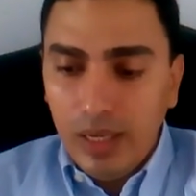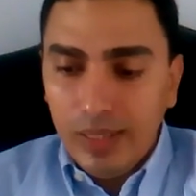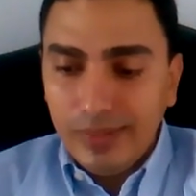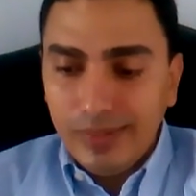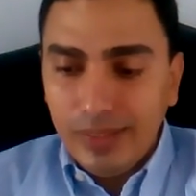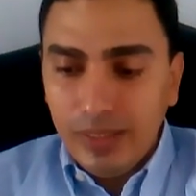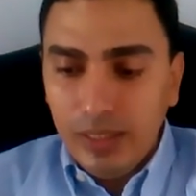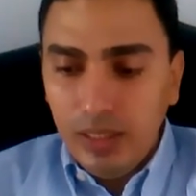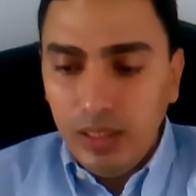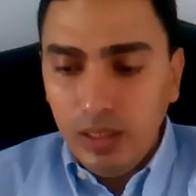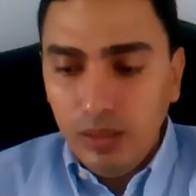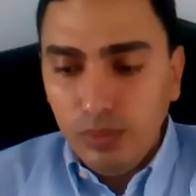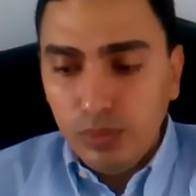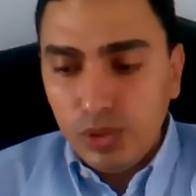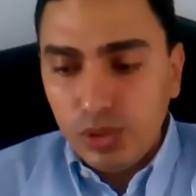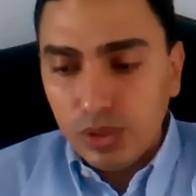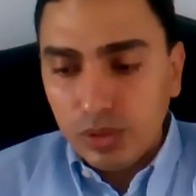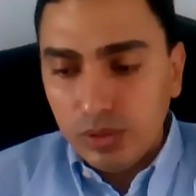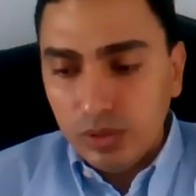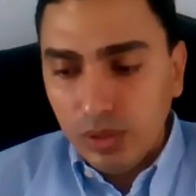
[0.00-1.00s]
And here
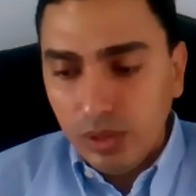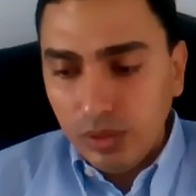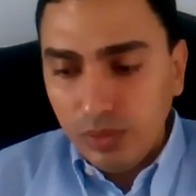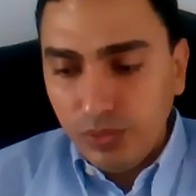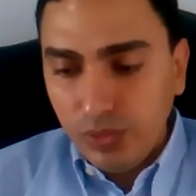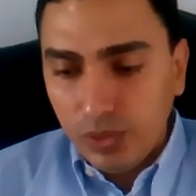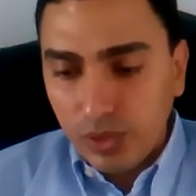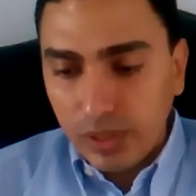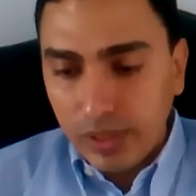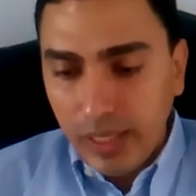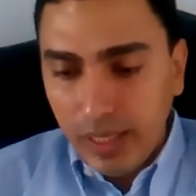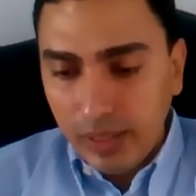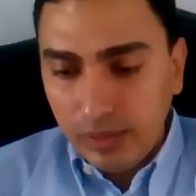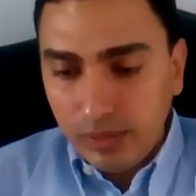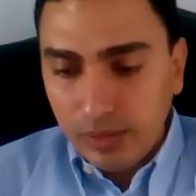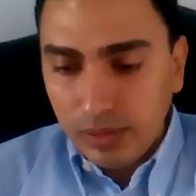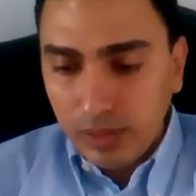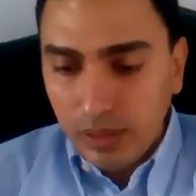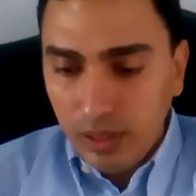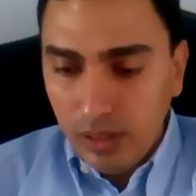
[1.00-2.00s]
we should not
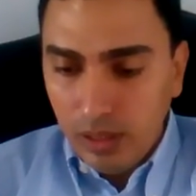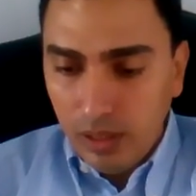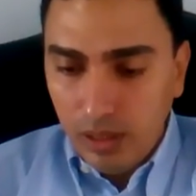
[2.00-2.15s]
forget